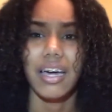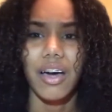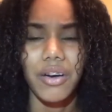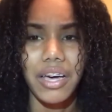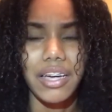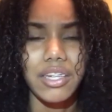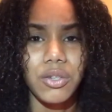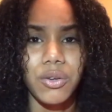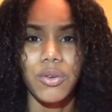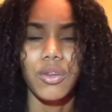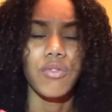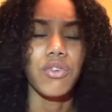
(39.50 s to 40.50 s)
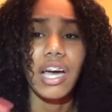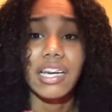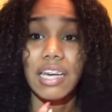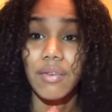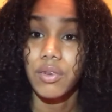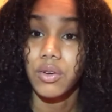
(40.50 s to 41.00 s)
okay, so if you guys
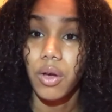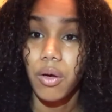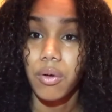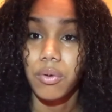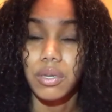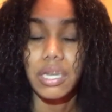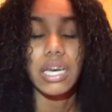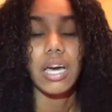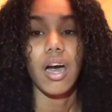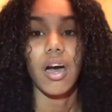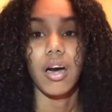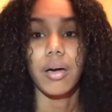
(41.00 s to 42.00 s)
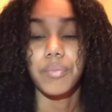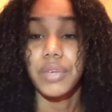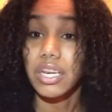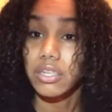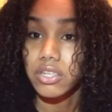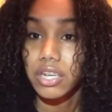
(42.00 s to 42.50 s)
haven't known,
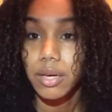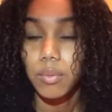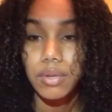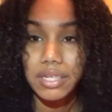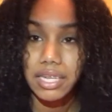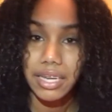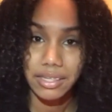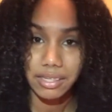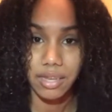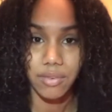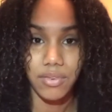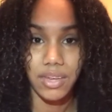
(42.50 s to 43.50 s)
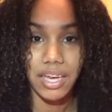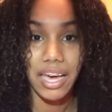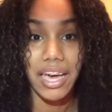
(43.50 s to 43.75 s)
yesterday was Thanksgiving.